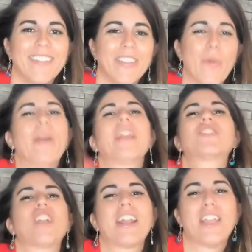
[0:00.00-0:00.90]
what you're
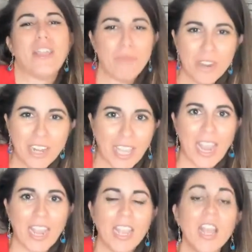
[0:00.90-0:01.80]
trying to
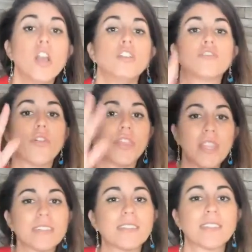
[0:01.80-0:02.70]
communicate. So
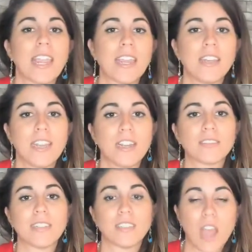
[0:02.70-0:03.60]
this has taken years
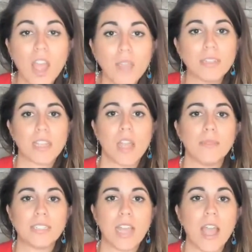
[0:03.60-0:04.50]
and time,
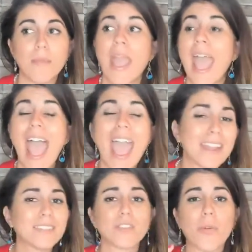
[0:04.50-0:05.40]
And
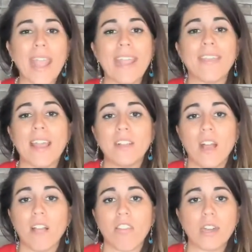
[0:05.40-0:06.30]
it's okay that a
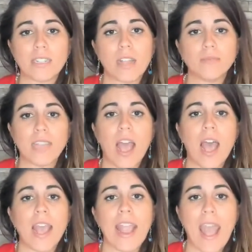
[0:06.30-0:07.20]
lot of times
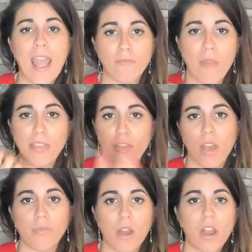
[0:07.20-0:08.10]
I have my
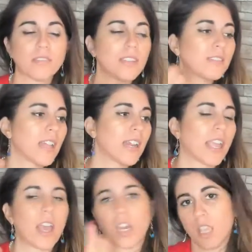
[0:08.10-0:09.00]
thought process and I
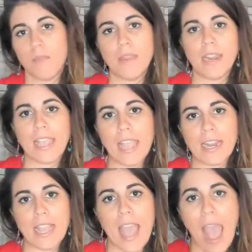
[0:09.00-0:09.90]
gotta communicate
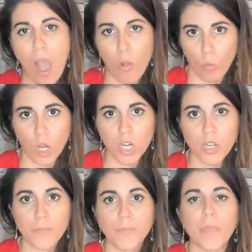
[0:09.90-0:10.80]
it outward.
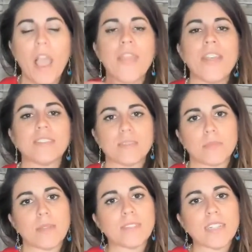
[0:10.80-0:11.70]
And then
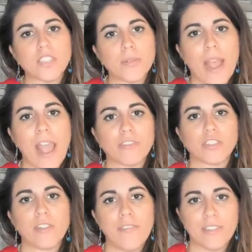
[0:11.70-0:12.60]
sometimes I have to
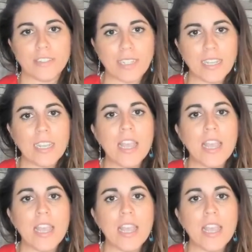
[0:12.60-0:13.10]
revisit